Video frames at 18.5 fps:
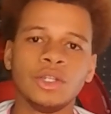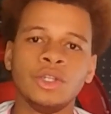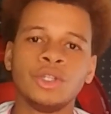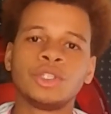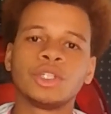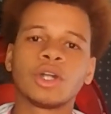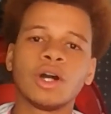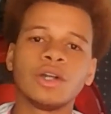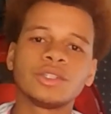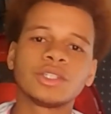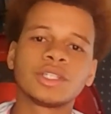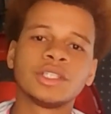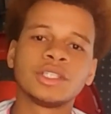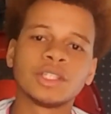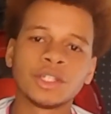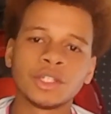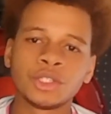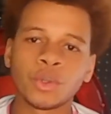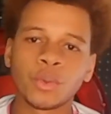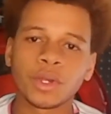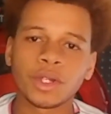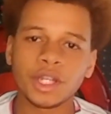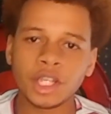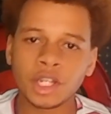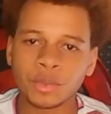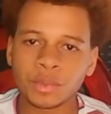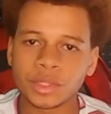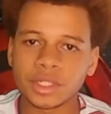You should also consider to
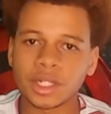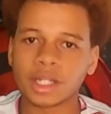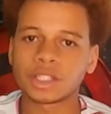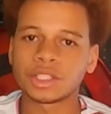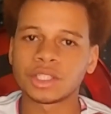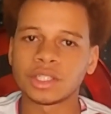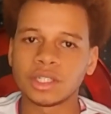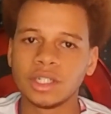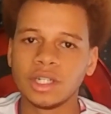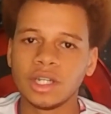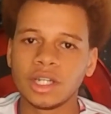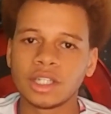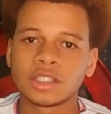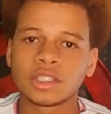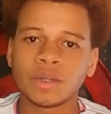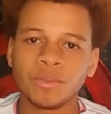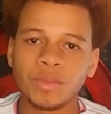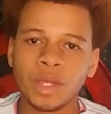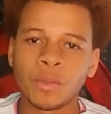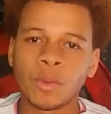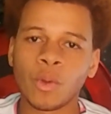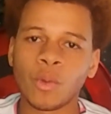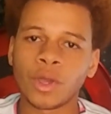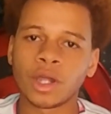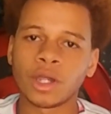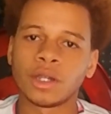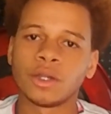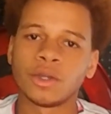wear ear protection. Some people
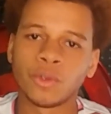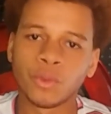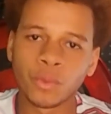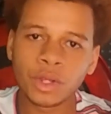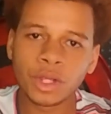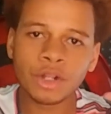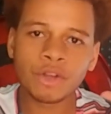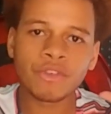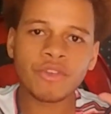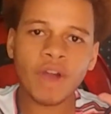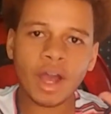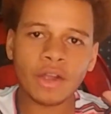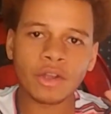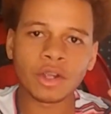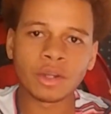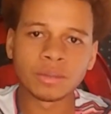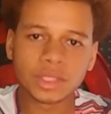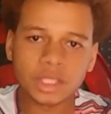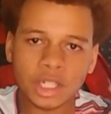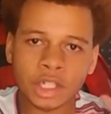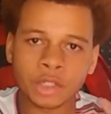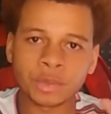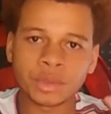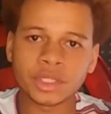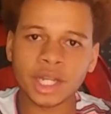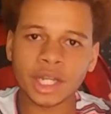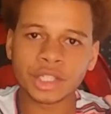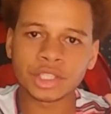wear real firearms ear
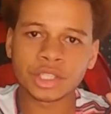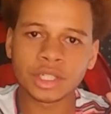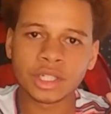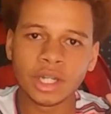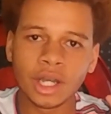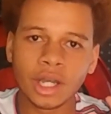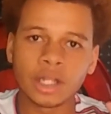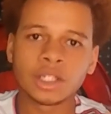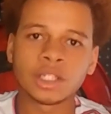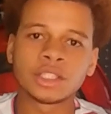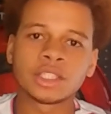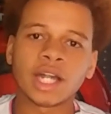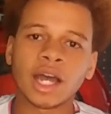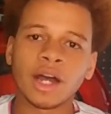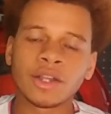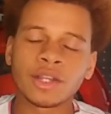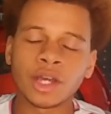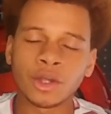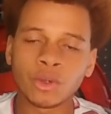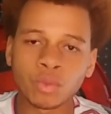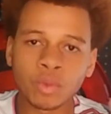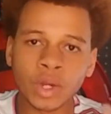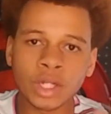protection, the style that